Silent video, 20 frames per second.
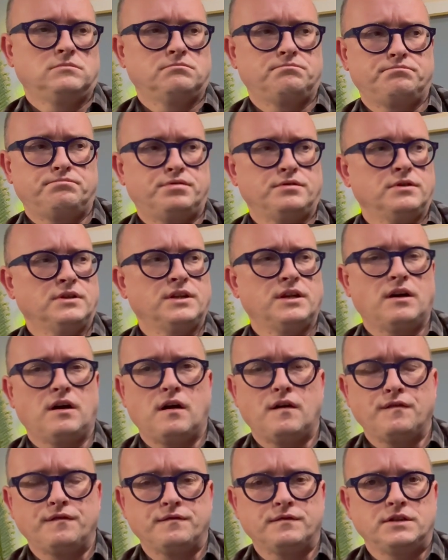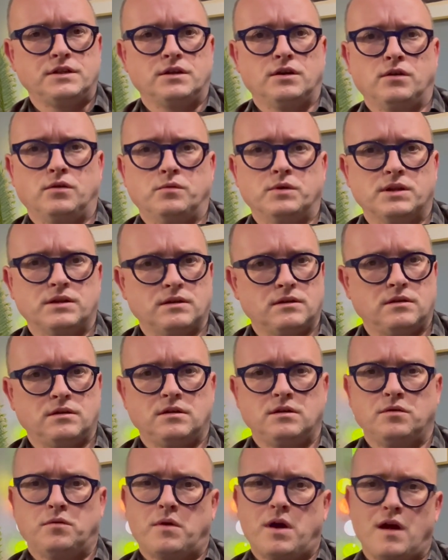pull it off, with
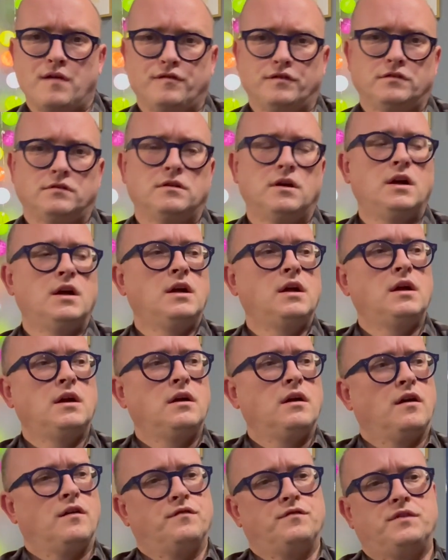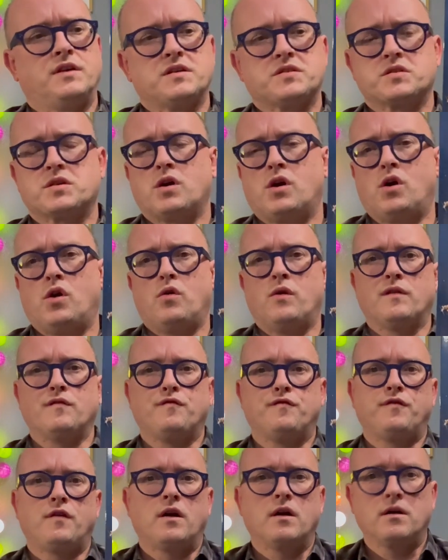the arrival of disco and
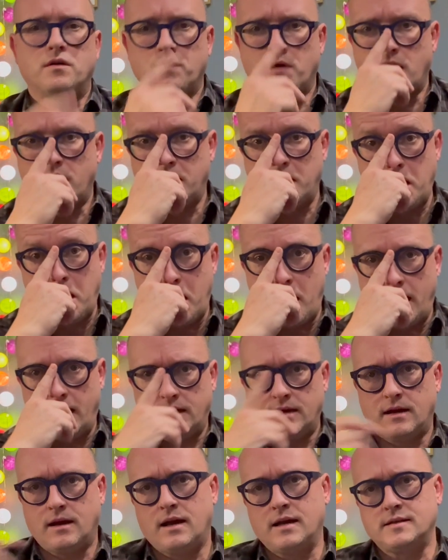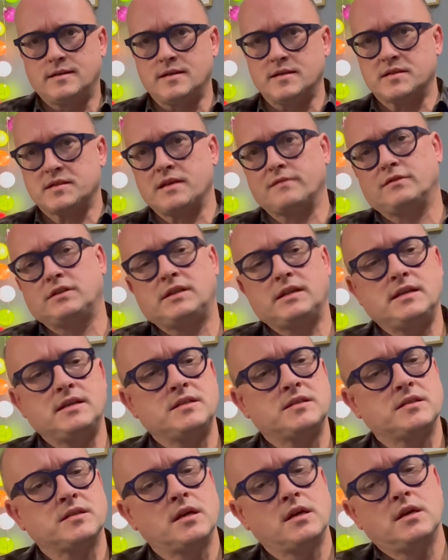funk riding high in the
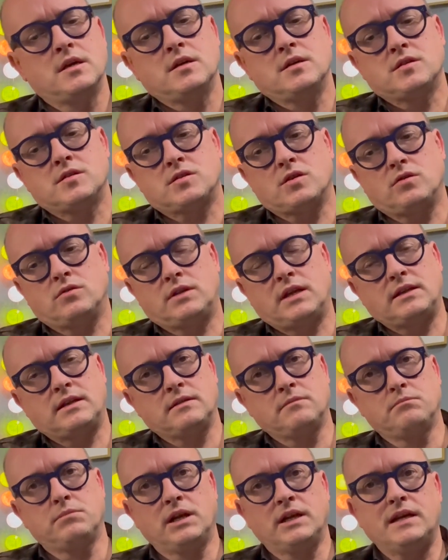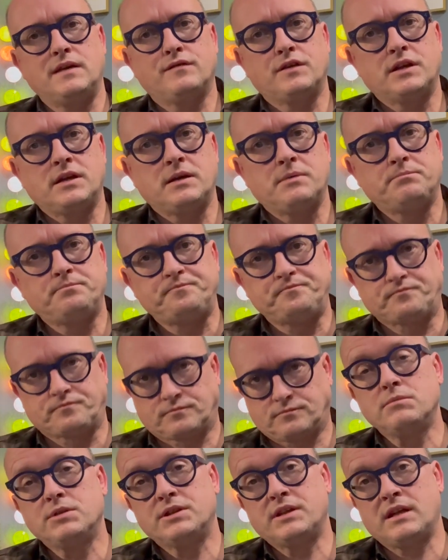1970s. So they didn't believe in him.
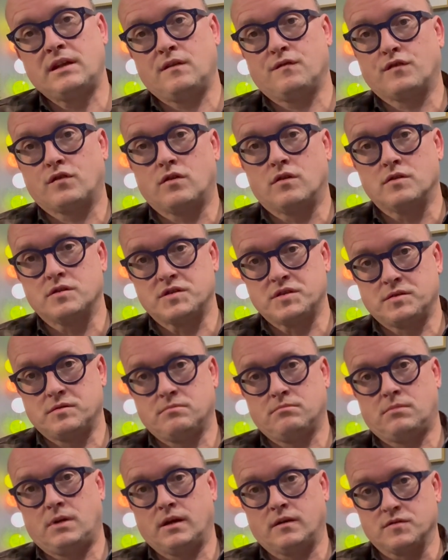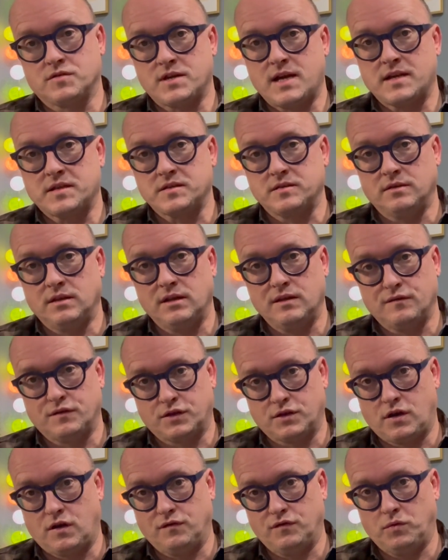But then, of course, Michael Jackson
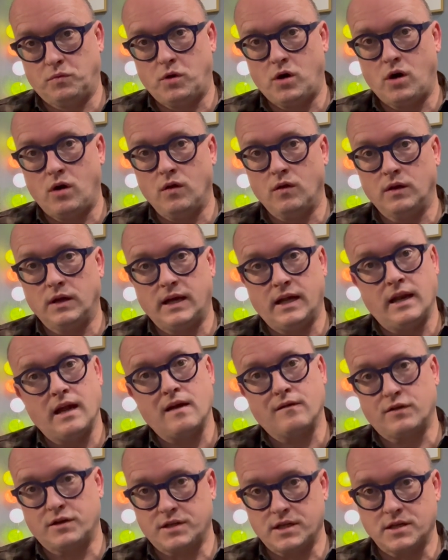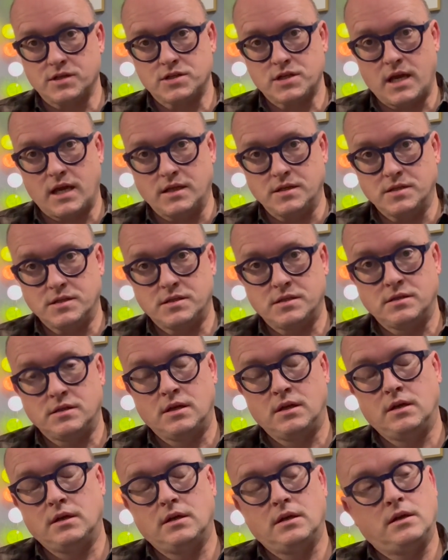delivered Off the Wall, and everything changed.
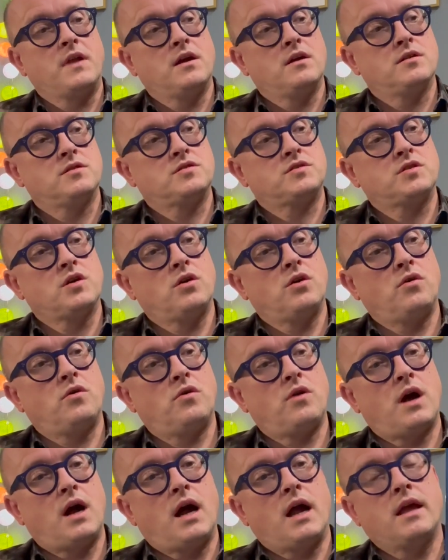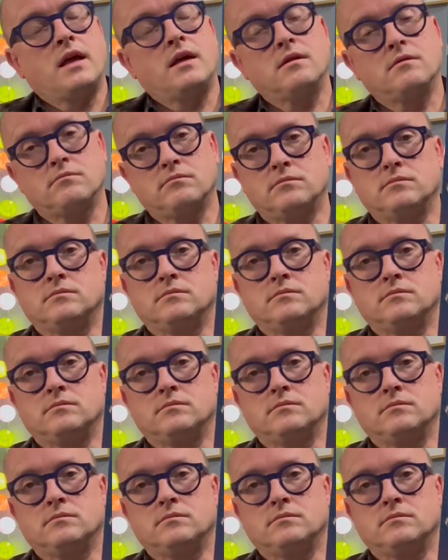So I